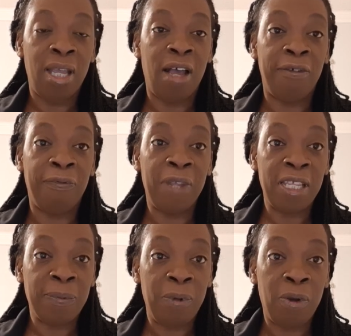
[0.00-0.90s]
On
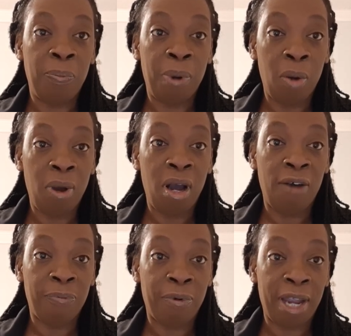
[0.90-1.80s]
Facebook, Power
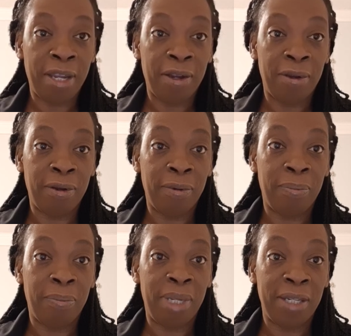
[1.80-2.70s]
of Prayer
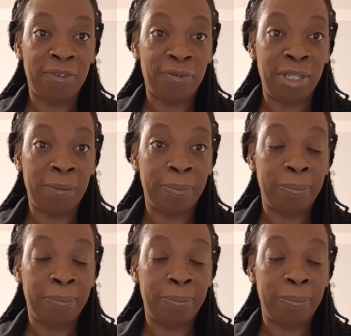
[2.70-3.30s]
Ministry.